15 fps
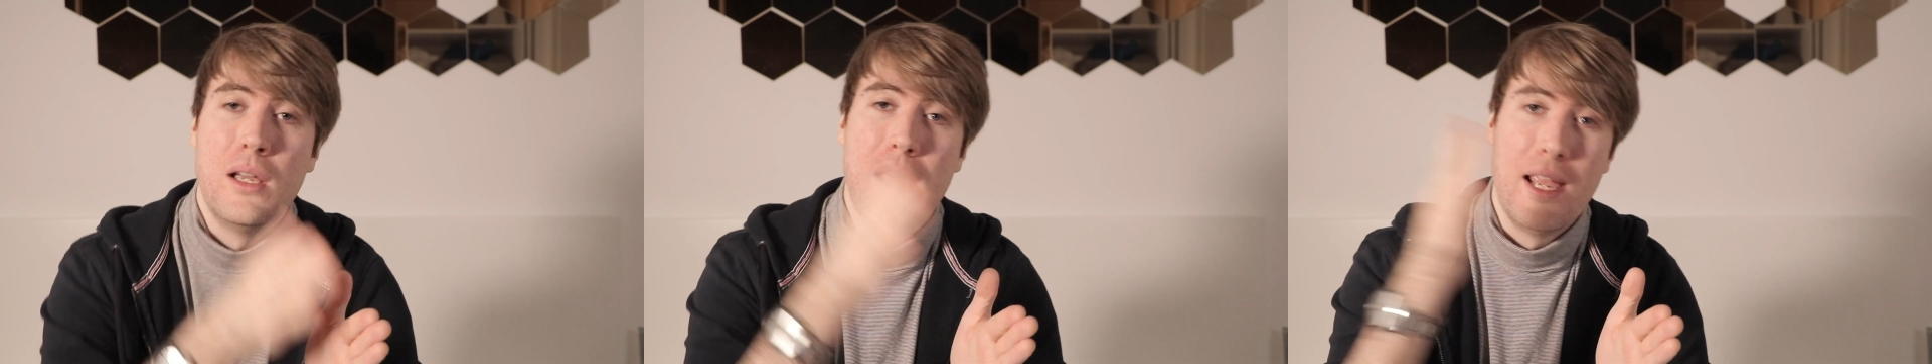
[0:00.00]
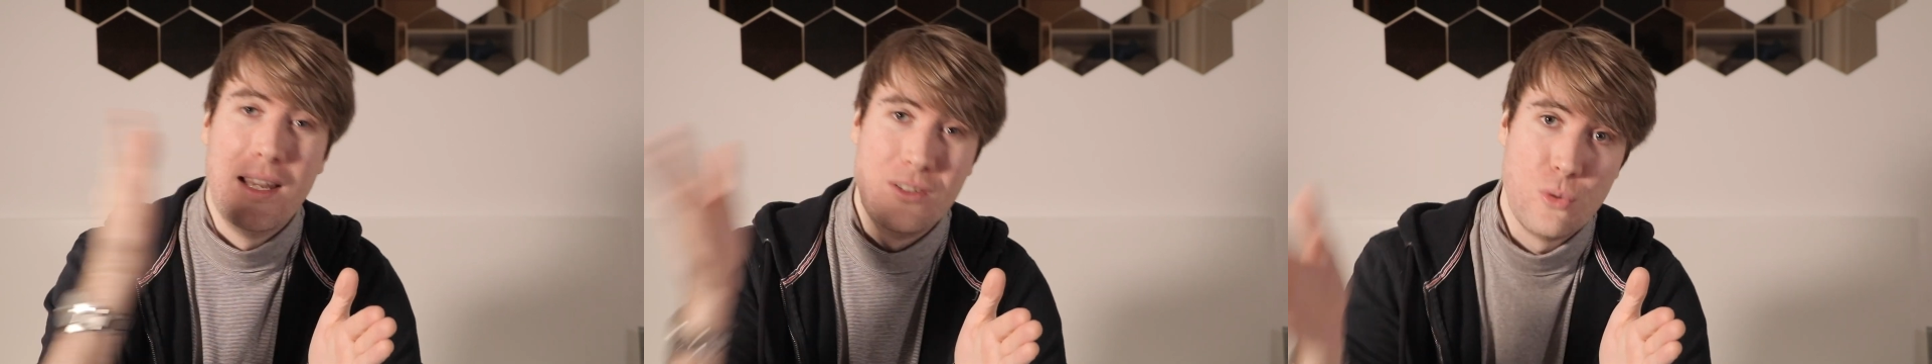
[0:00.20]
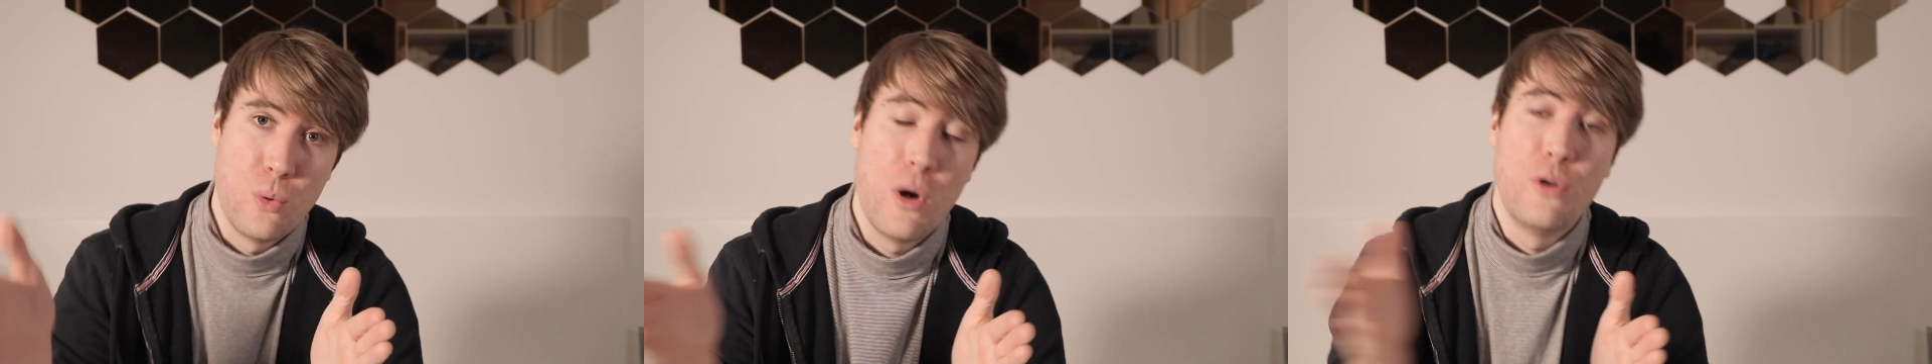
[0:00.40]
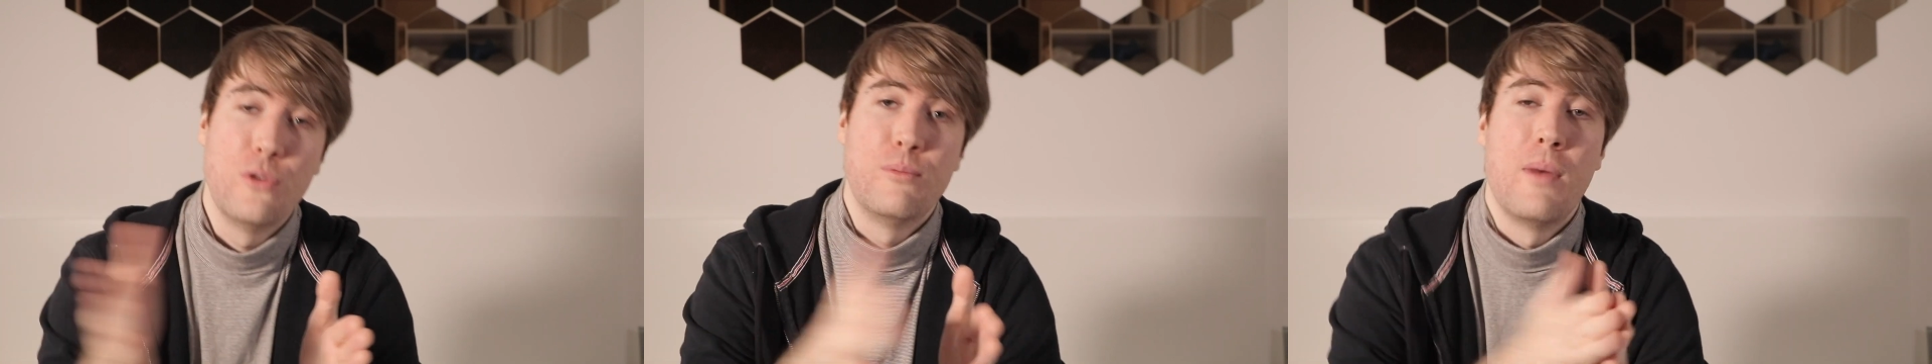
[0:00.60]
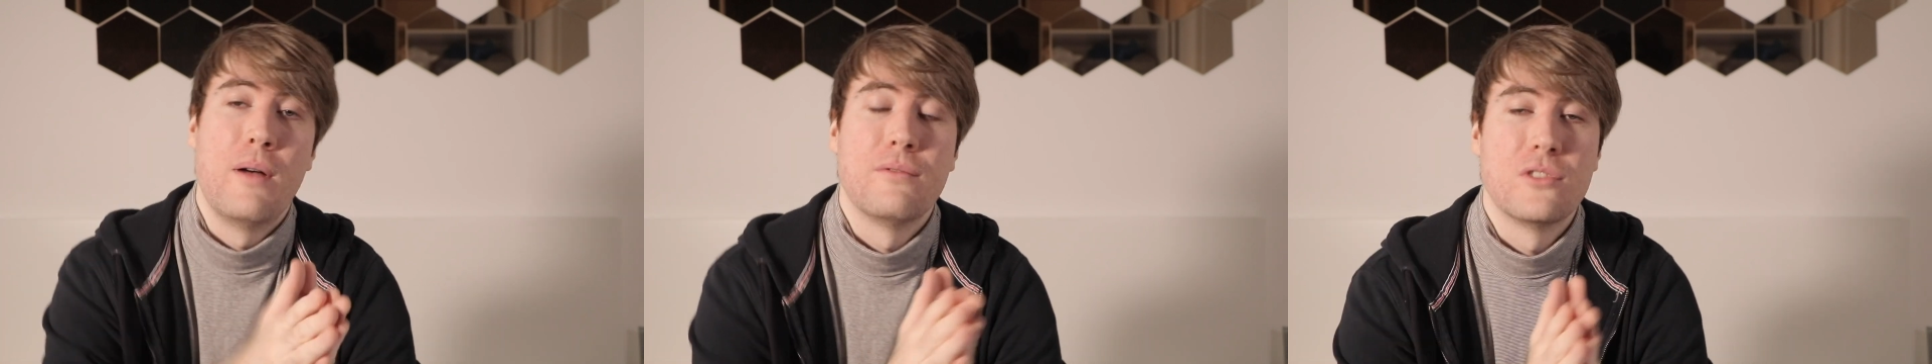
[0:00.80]
in 12
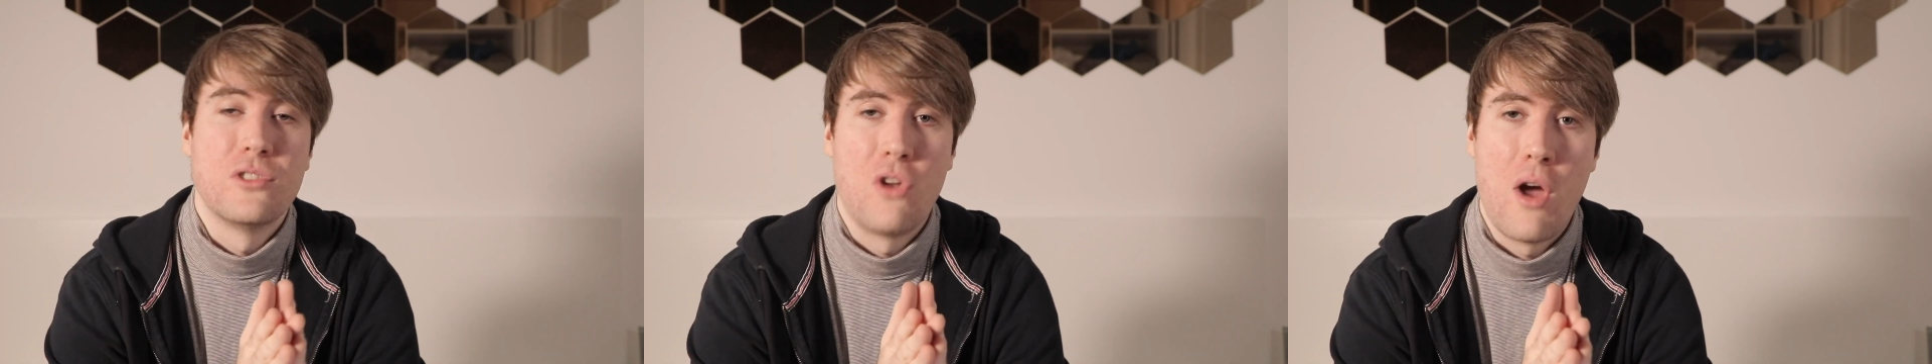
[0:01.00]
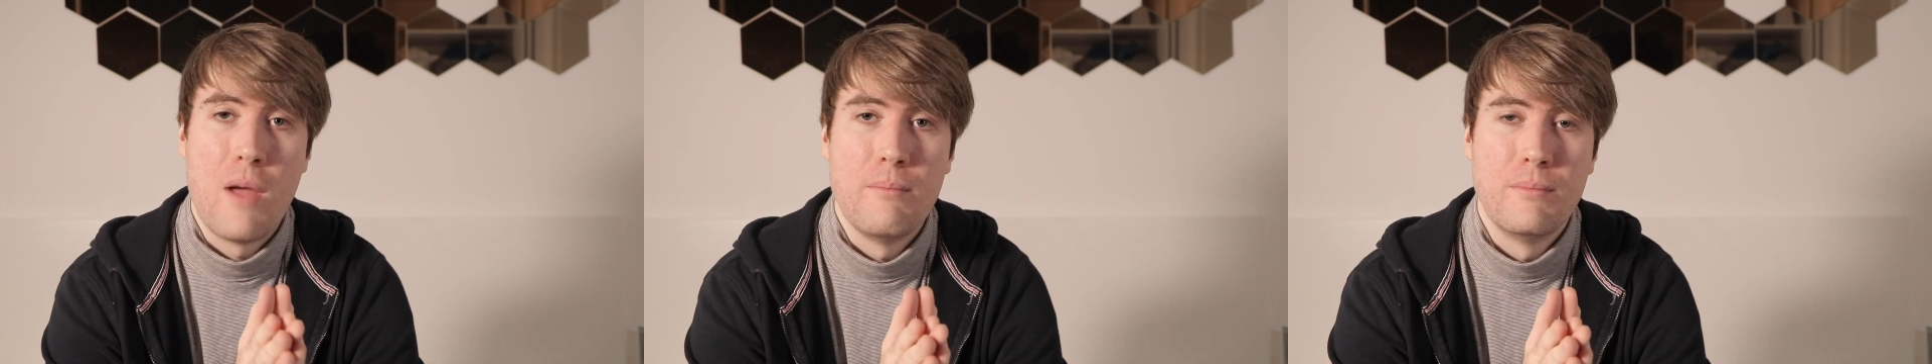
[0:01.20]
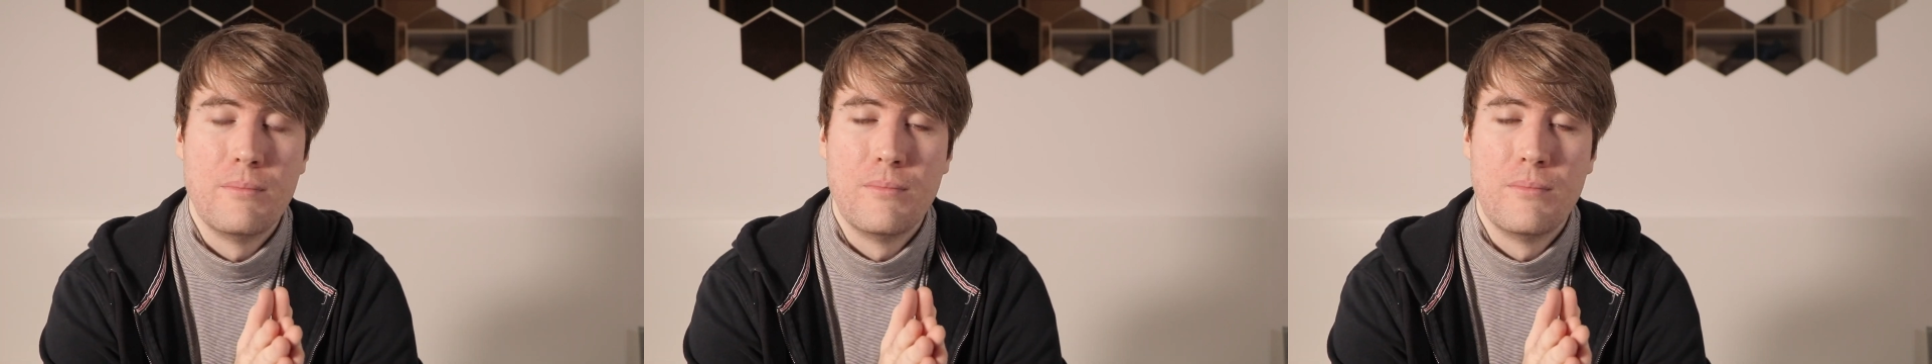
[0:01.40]
months' time.